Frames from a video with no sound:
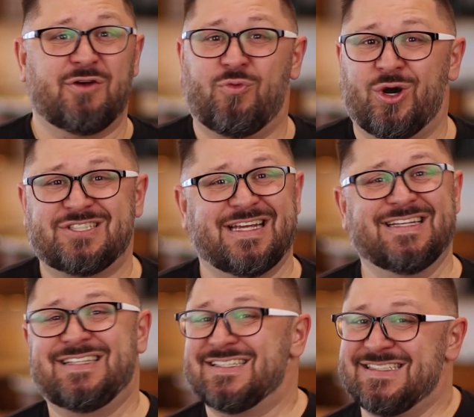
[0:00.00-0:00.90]
stuff works,
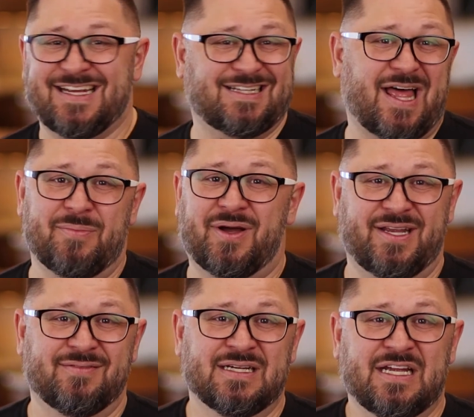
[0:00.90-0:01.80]
and it doesn't take a lot of
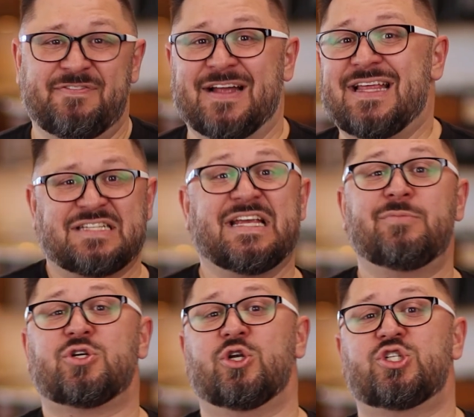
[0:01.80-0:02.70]
money. In fact, that
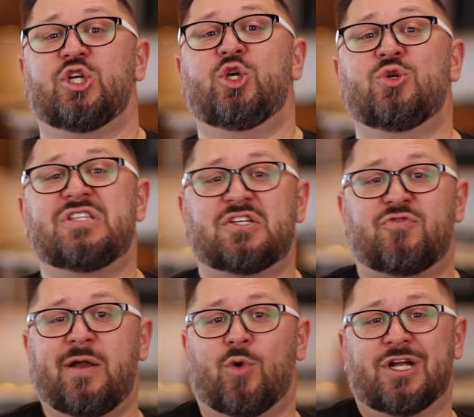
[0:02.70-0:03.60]
same church used this
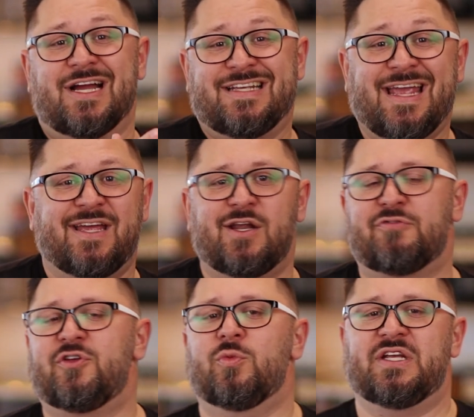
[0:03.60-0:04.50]
framework again
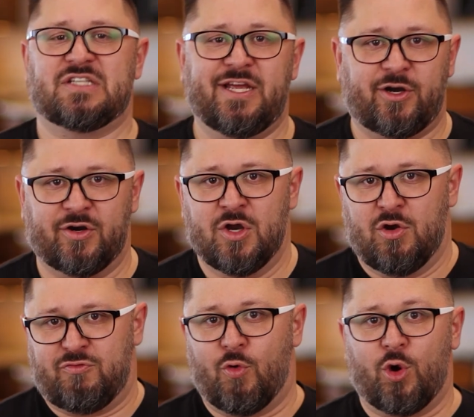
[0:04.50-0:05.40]
a few weeks later
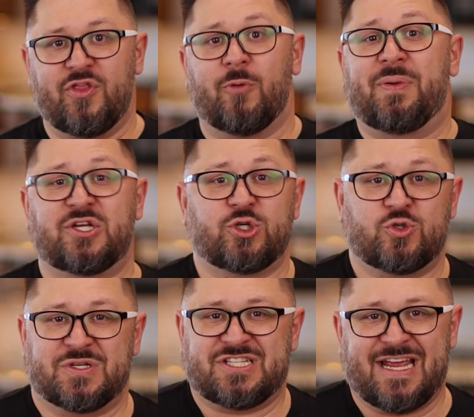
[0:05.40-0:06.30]
for their
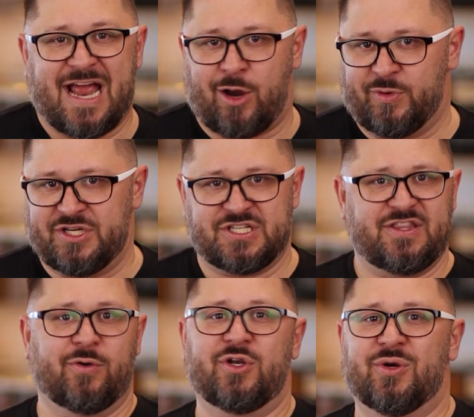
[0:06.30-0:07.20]
Pictures with Santa outreach that
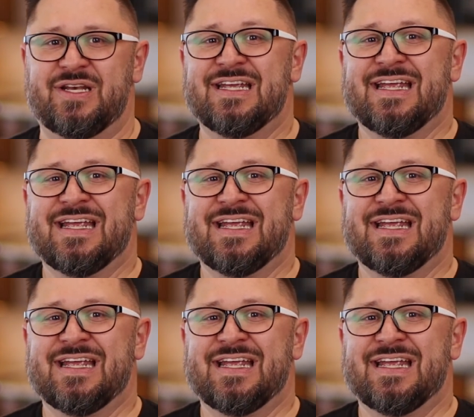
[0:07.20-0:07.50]
they were doing,